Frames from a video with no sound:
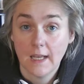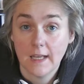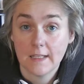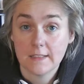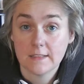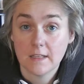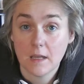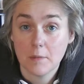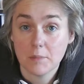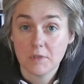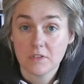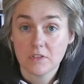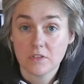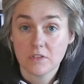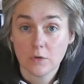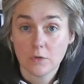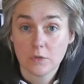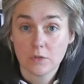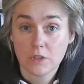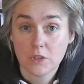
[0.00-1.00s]
It's
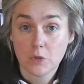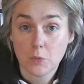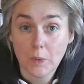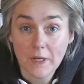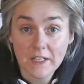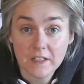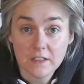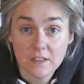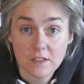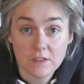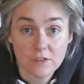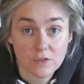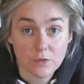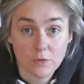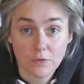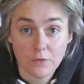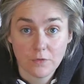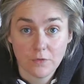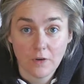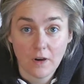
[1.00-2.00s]
episode 20
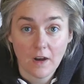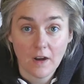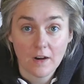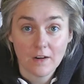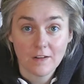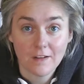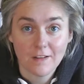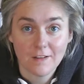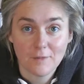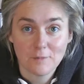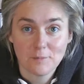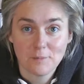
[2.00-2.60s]
so far.